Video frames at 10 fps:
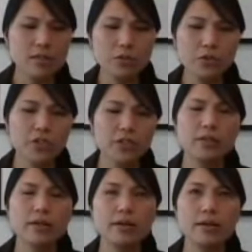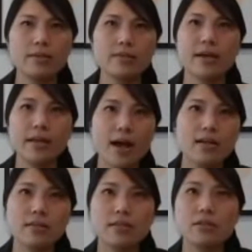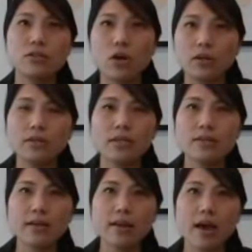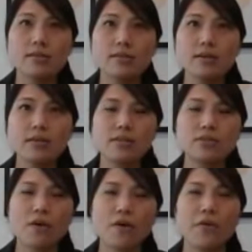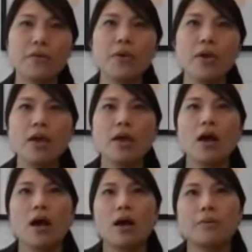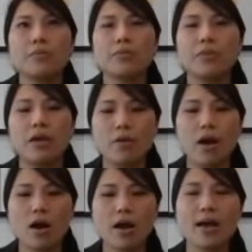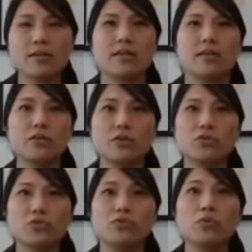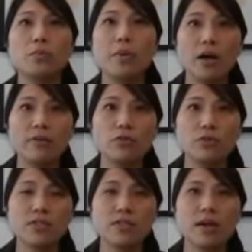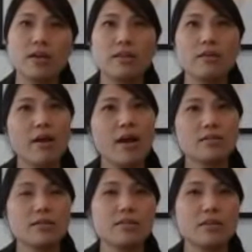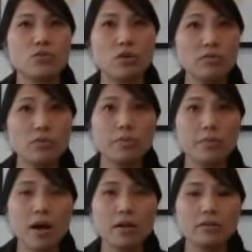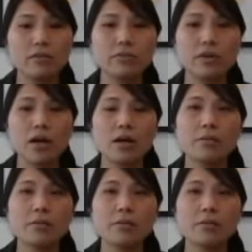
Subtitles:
Distinguishing estate assets and non-estate assets. So there are assets that do form part of your estate, and there are assets that don't form part of